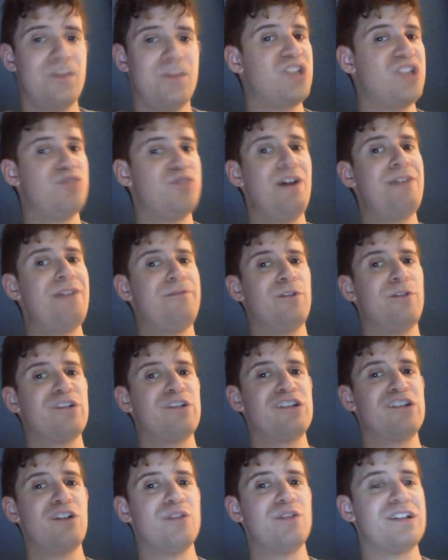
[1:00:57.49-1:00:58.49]
Dreadful
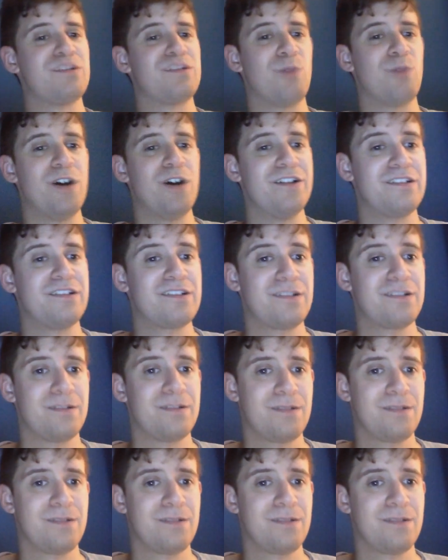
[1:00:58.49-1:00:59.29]
show this was